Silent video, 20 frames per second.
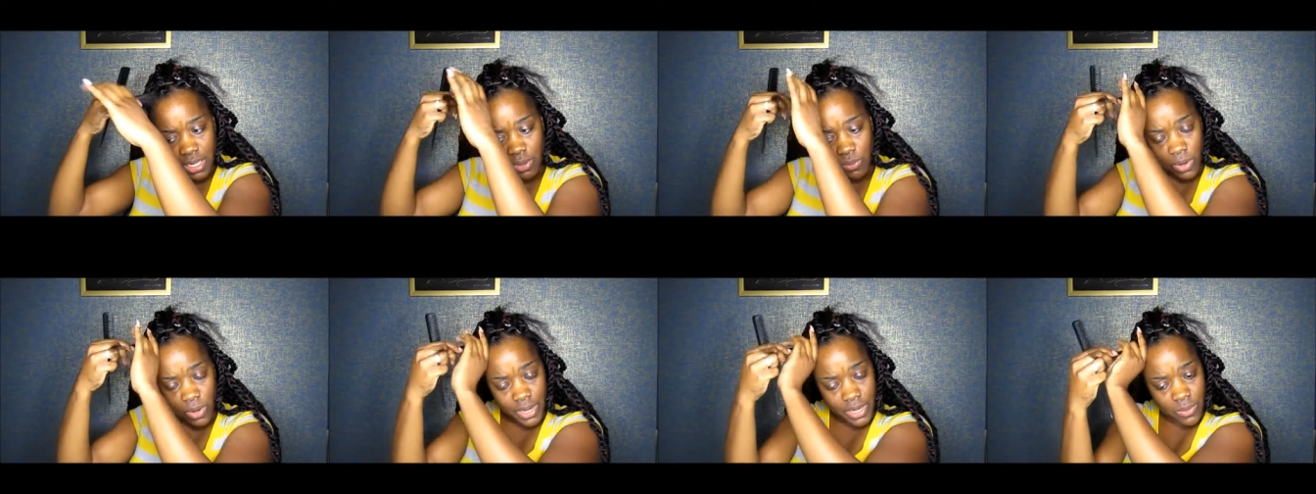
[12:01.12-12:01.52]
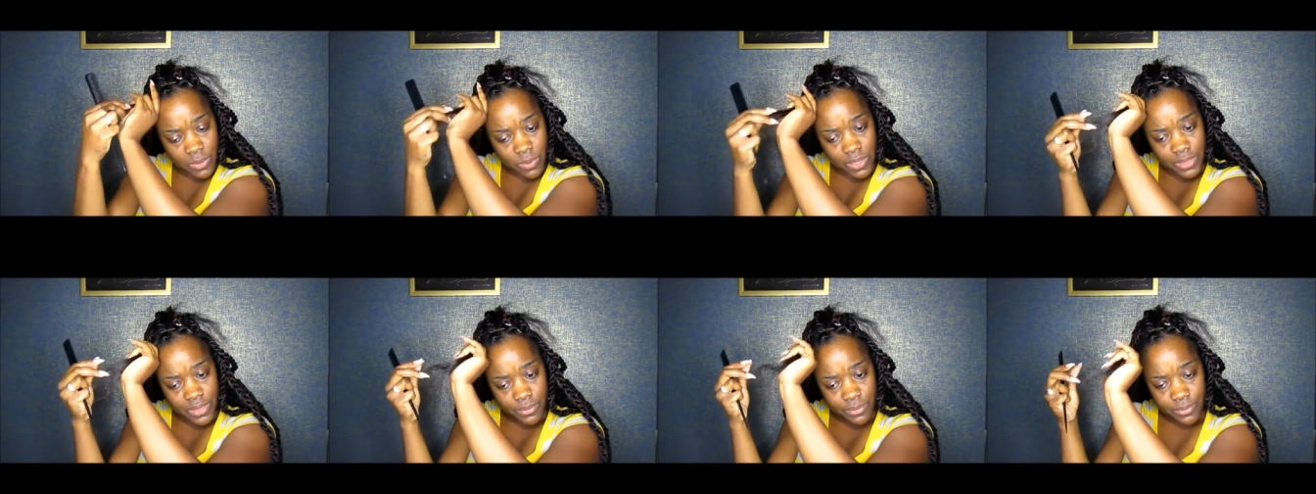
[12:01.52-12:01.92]
and working
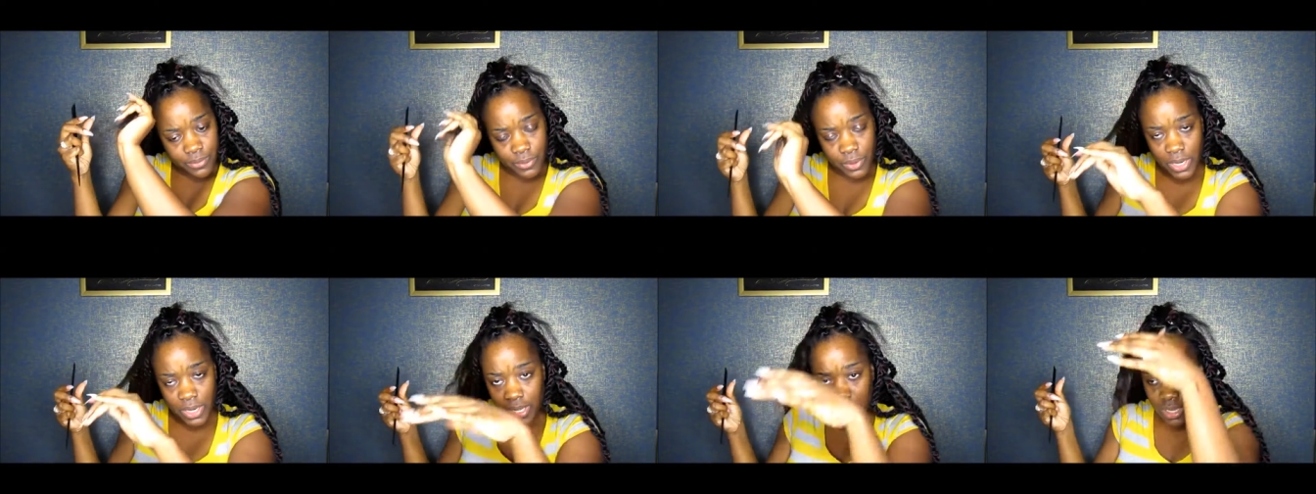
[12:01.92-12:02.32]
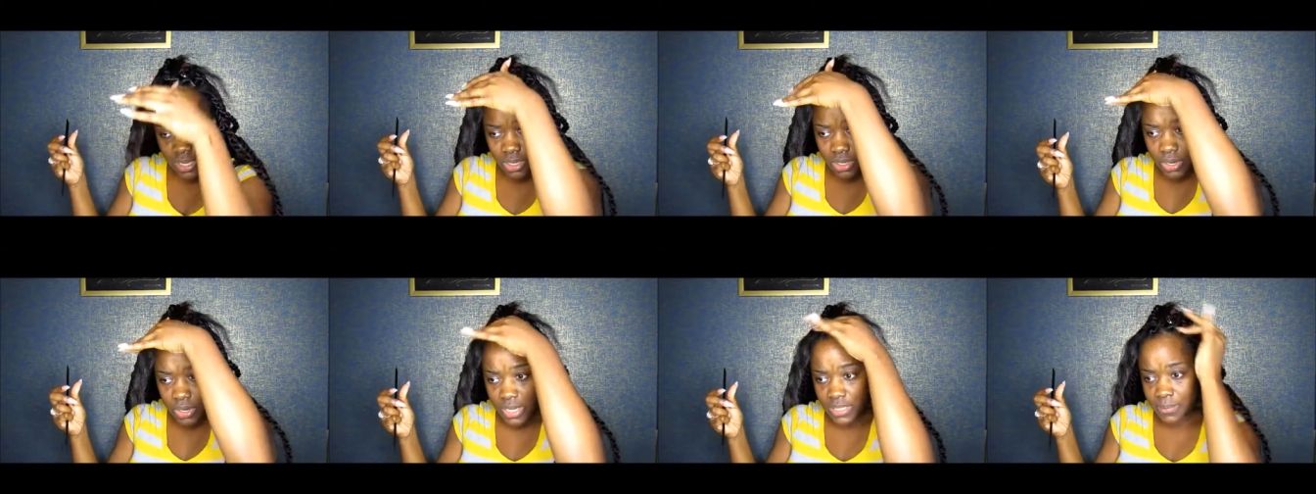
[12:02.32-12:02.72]
with the front
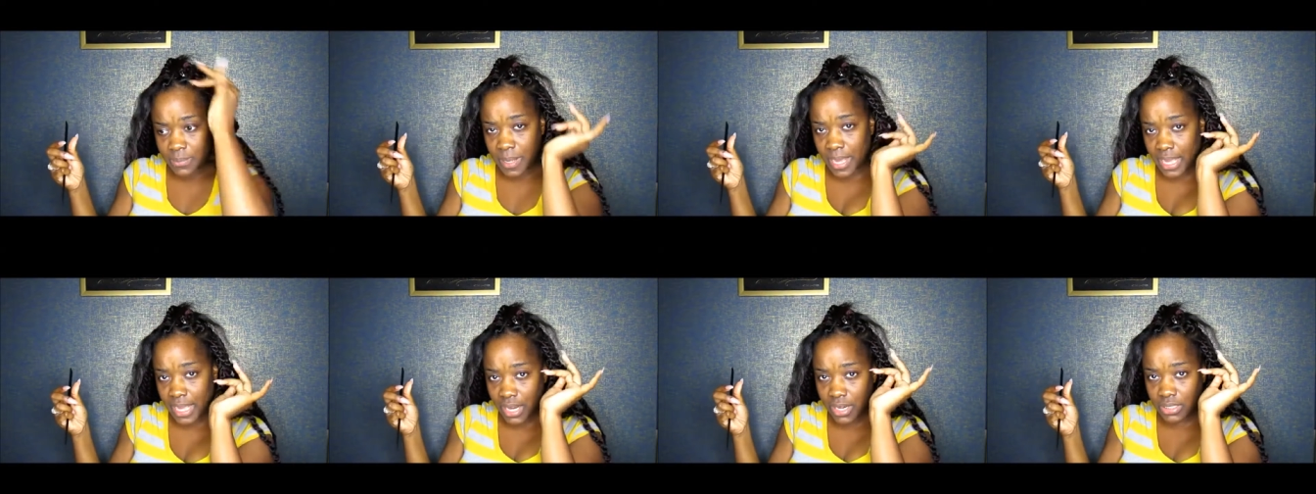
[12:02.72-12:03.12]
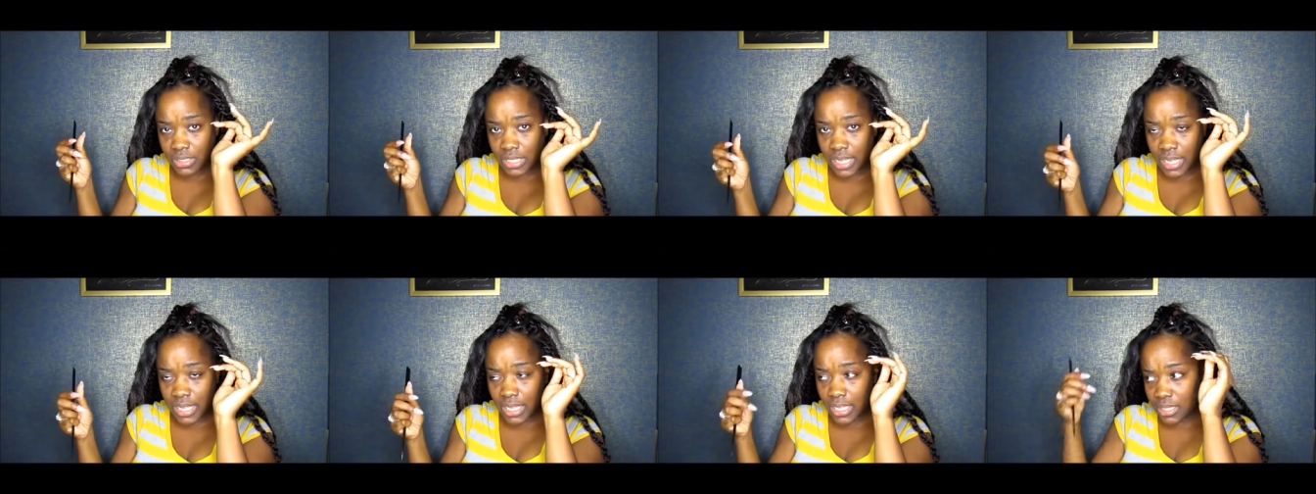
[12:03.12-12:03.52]
across my
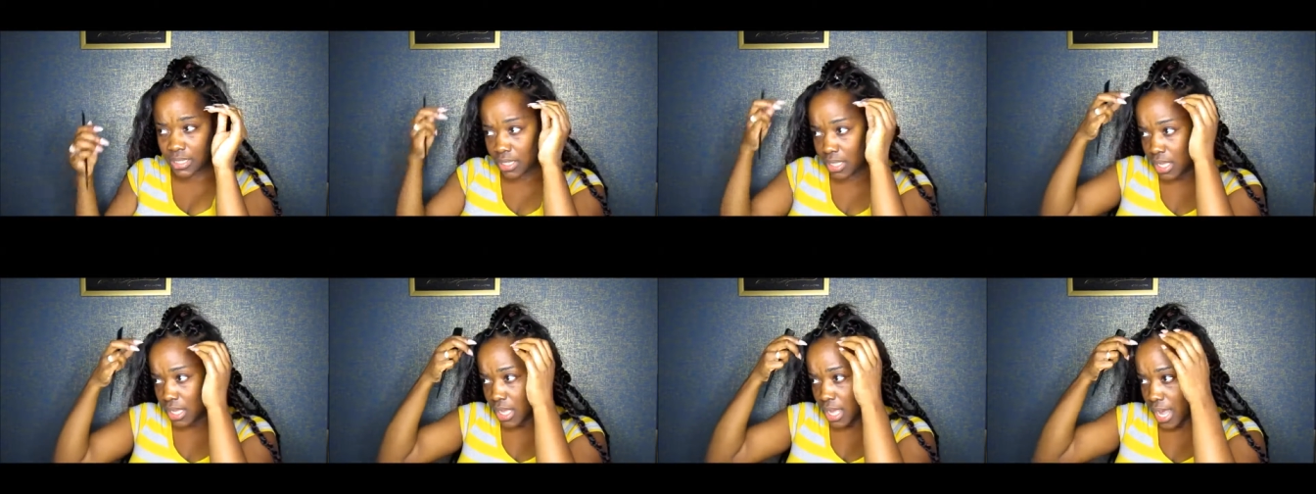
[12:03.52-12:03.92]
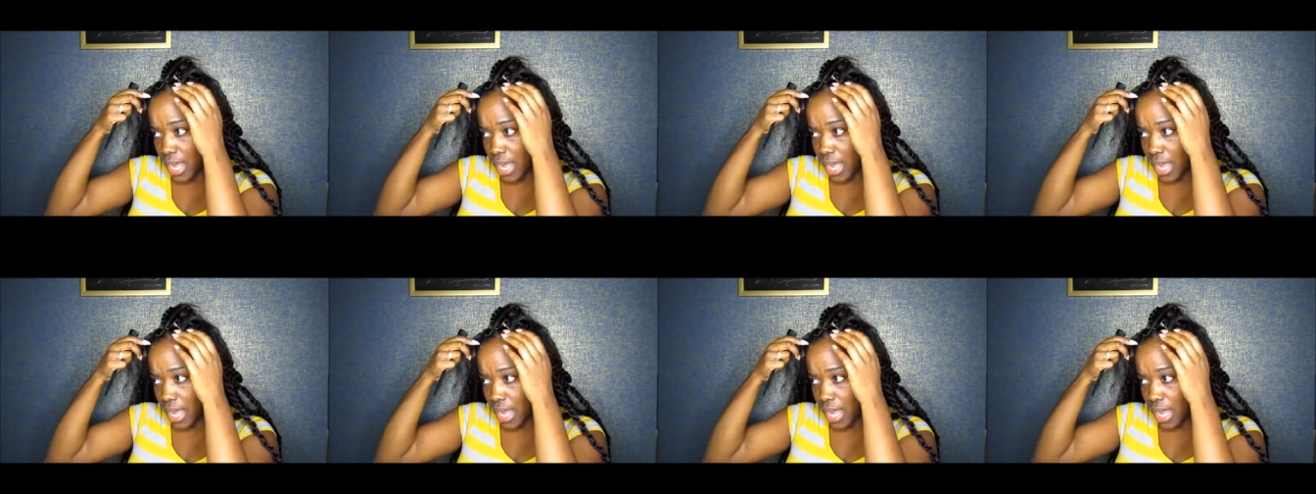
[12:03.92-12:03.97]
hairline,